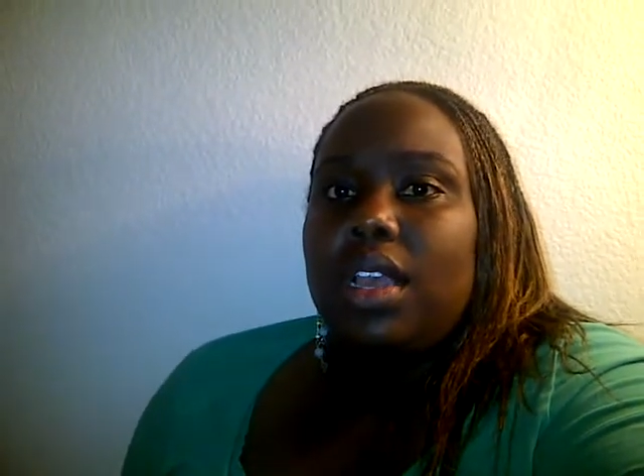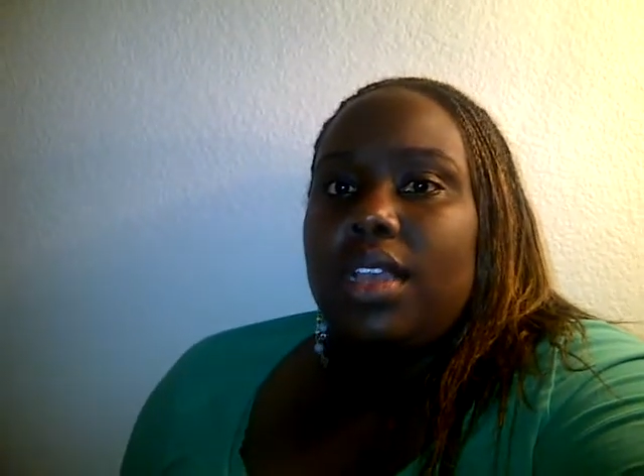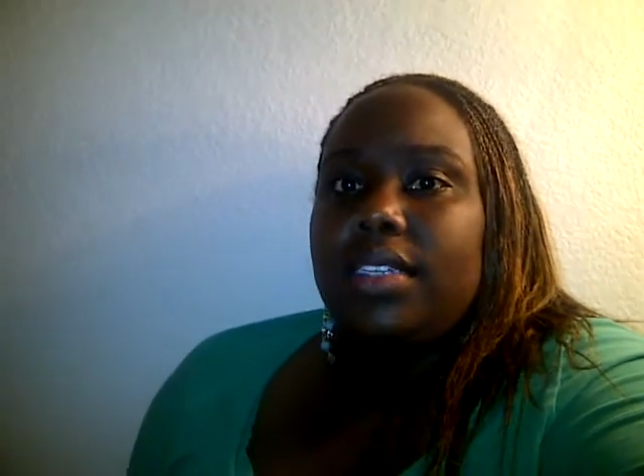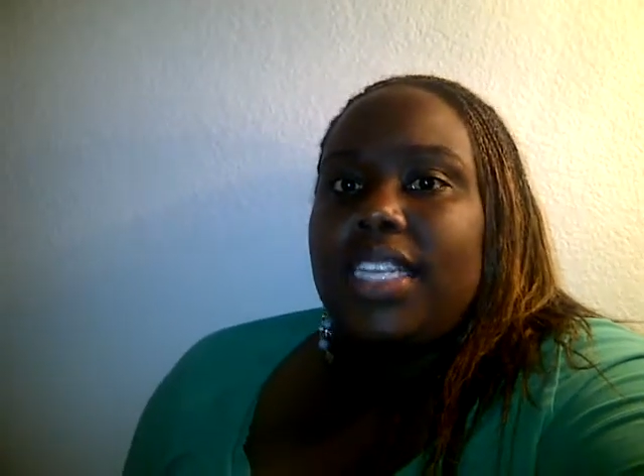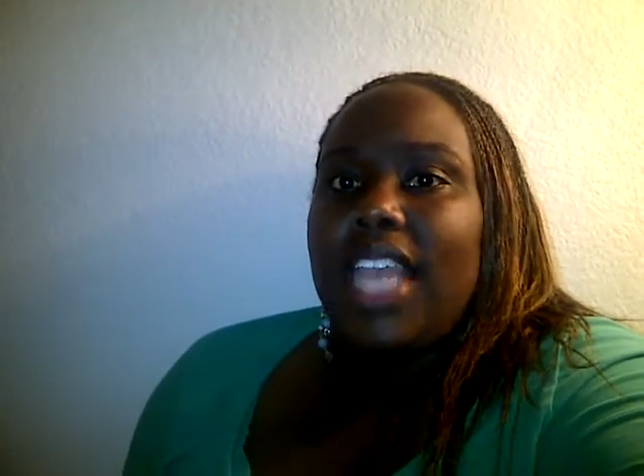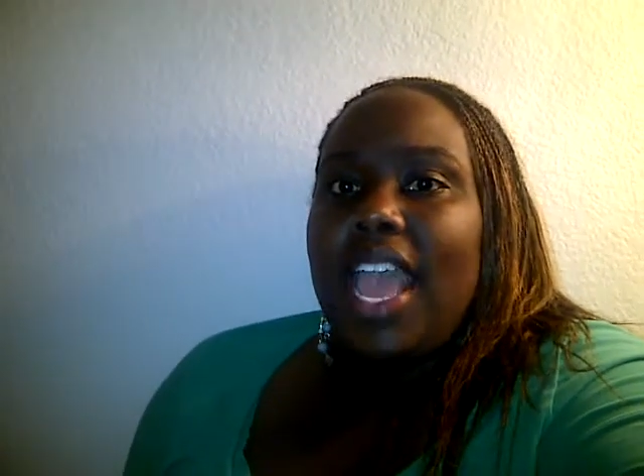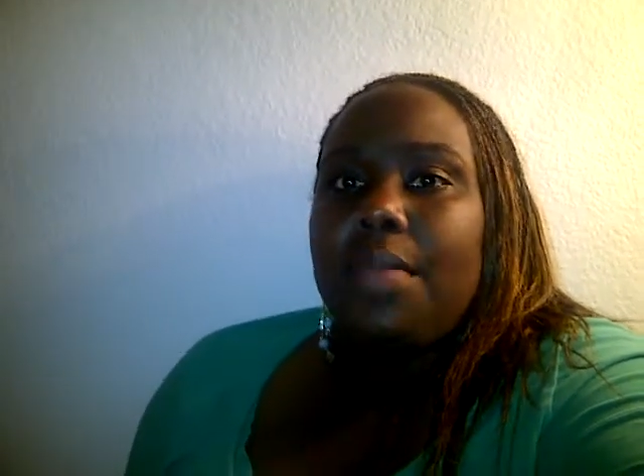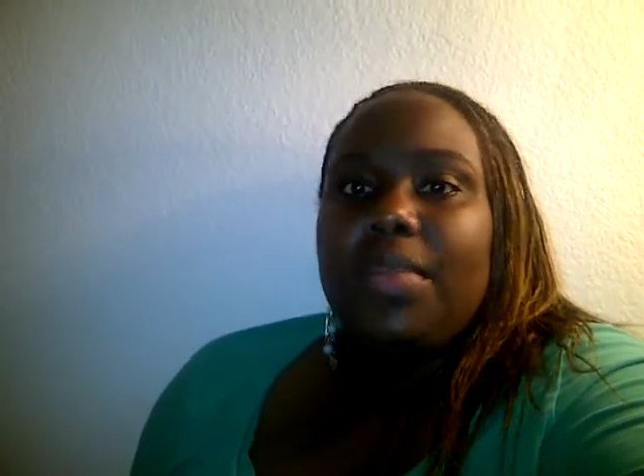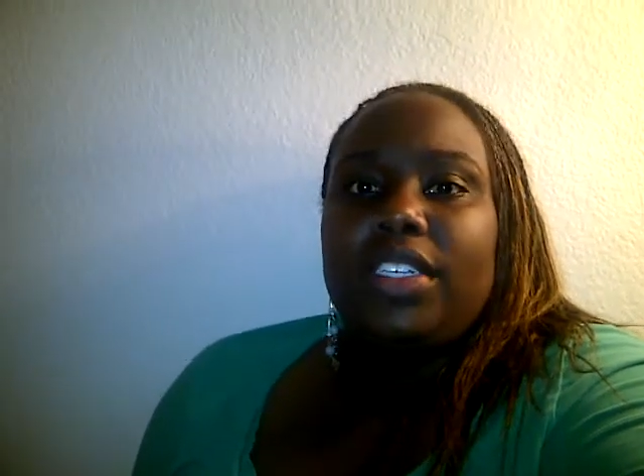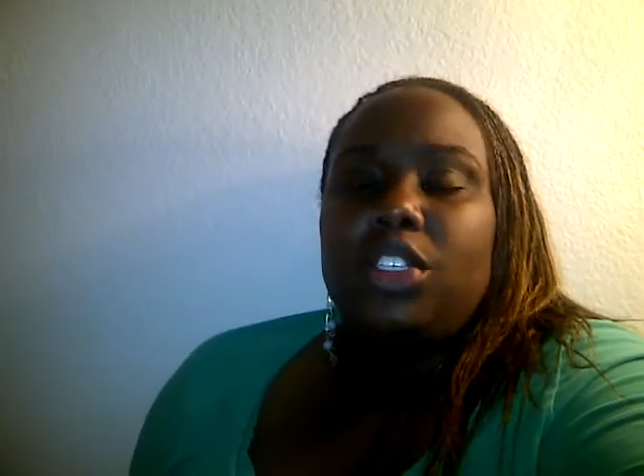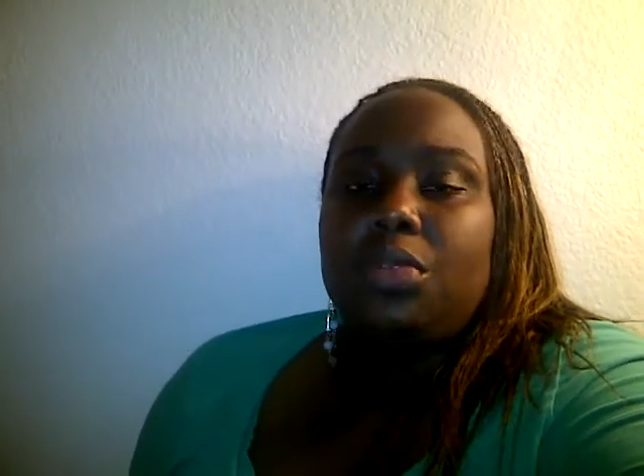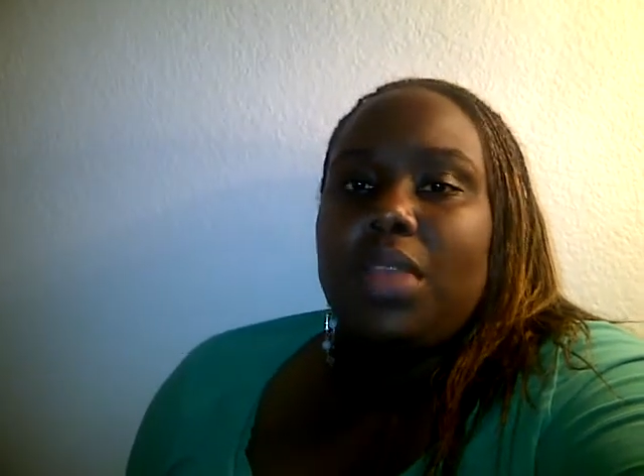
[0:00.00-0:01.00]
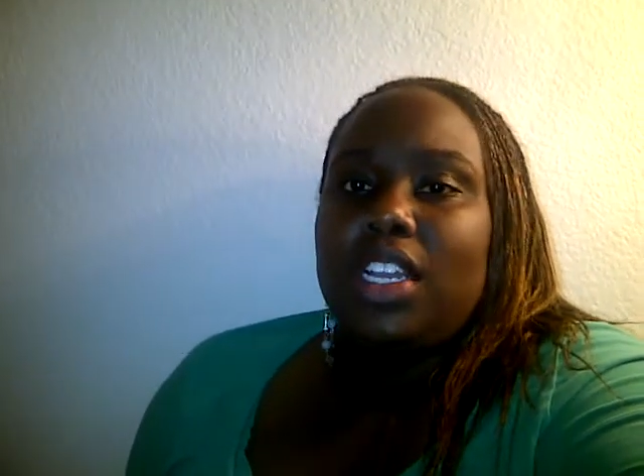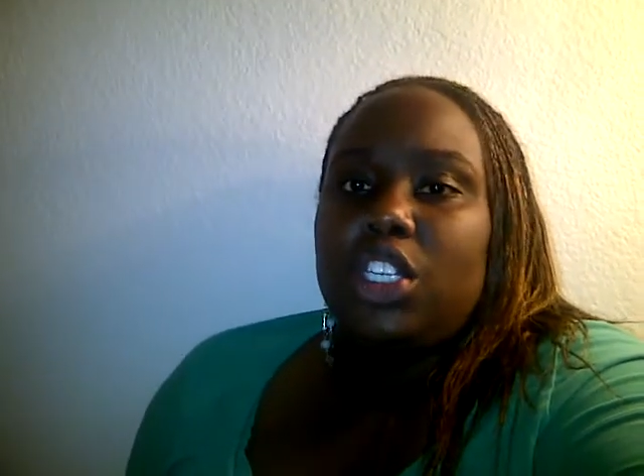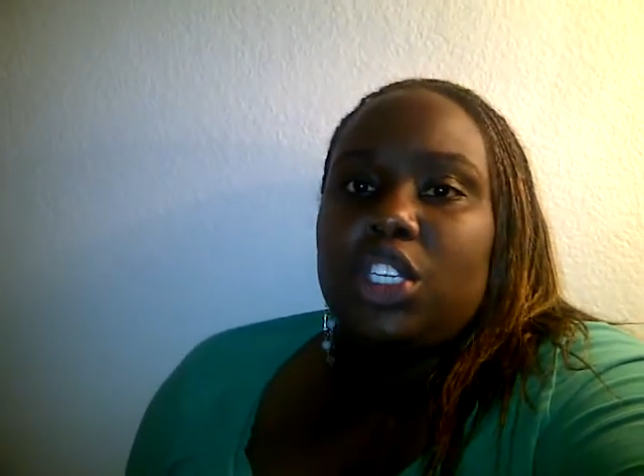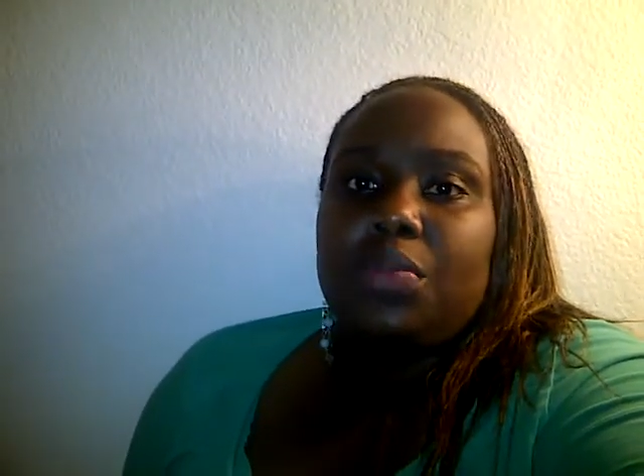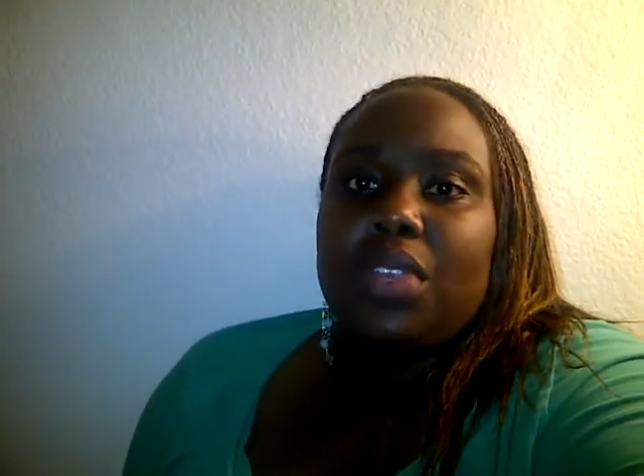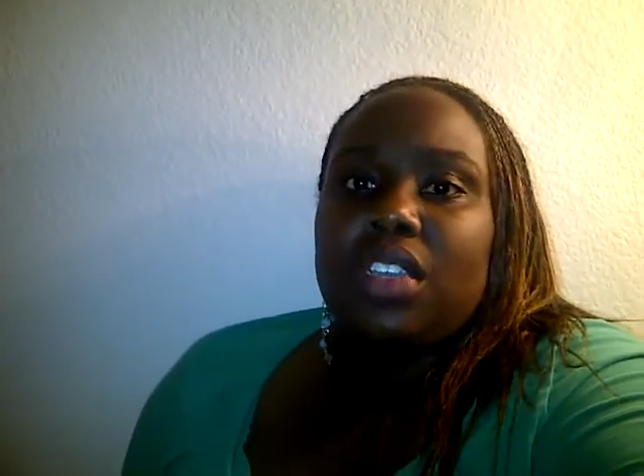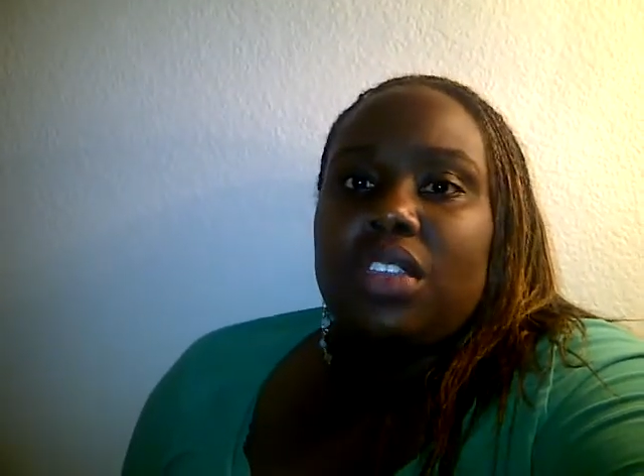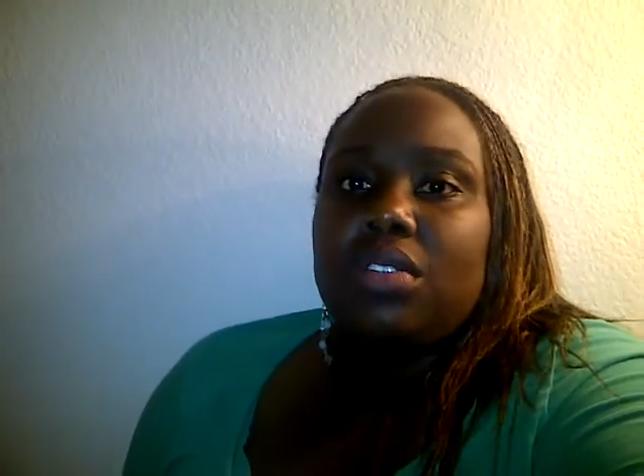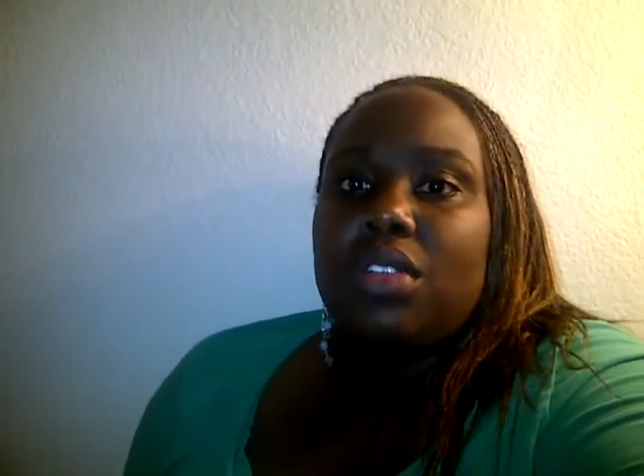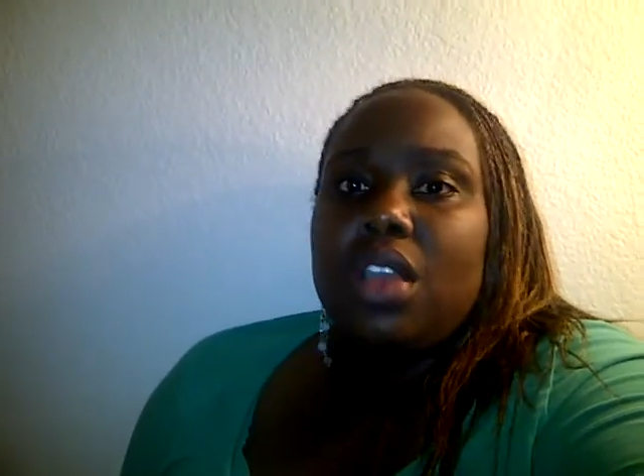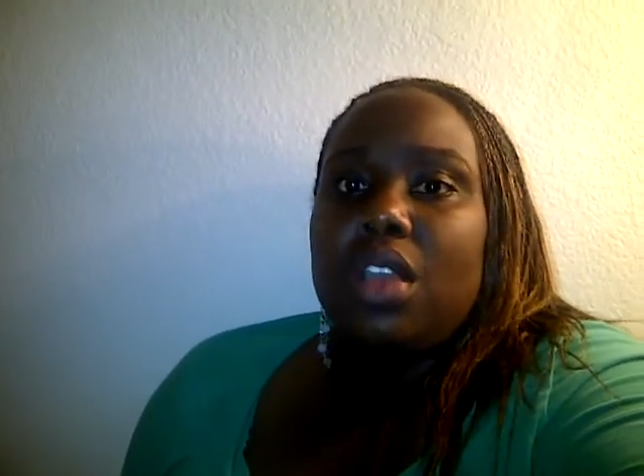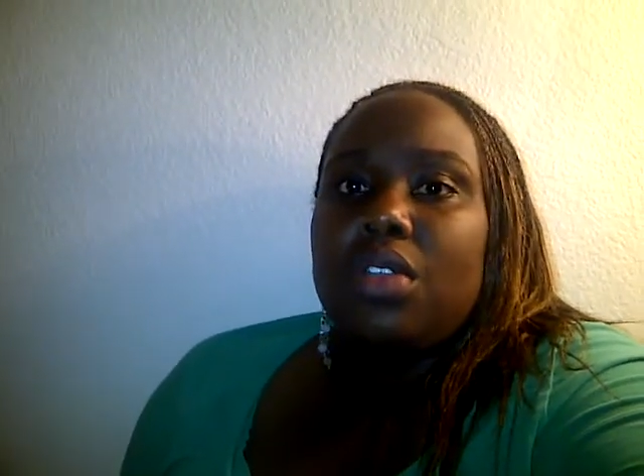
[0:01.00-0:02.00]
a tad bit too much, but
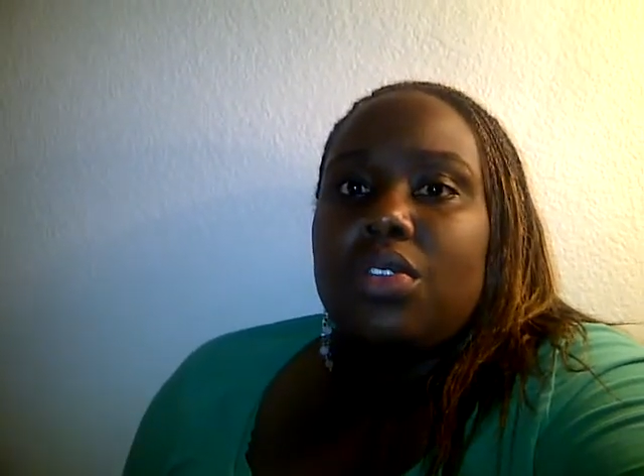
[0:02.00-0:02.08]
you know,